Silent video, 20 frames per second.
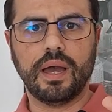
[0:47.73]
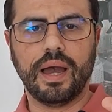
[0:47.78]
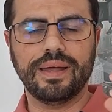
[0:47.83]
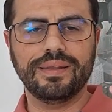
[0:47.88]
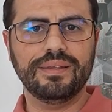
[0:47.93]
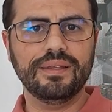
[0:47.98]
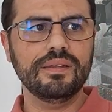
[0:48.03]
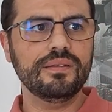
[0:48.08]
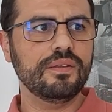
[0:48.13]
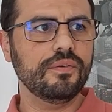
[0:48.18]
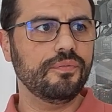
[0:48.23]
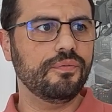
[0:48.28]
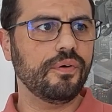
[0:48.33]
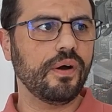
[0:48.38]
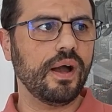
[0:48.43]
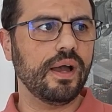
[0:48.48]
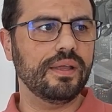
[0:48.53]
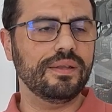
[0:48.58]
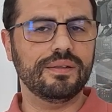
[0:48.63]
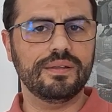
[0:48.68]

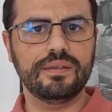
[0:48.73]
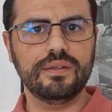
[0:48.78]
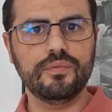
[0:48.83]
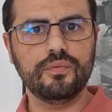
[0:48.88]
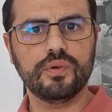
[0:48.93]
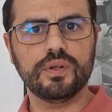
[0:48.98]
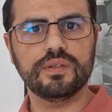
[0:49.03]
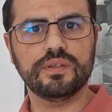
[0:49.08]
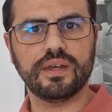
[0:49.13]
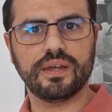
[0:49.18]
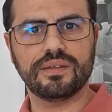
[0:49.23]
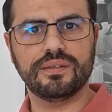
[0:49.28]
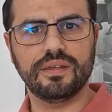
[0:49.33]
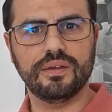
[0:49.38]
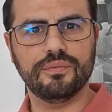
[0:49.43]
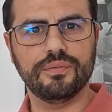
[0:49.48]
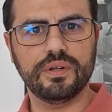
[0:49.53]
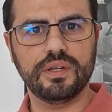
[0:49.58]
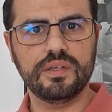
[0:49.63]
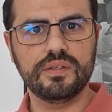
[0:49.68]
identify the different
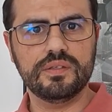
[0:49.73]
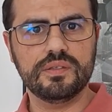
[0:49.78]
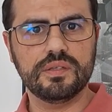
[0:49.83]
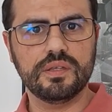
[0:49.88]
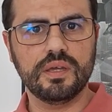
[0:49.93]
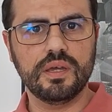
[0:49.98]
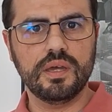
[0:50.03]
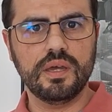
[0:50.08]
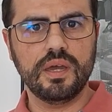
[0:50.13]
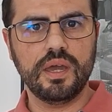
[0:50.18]
activities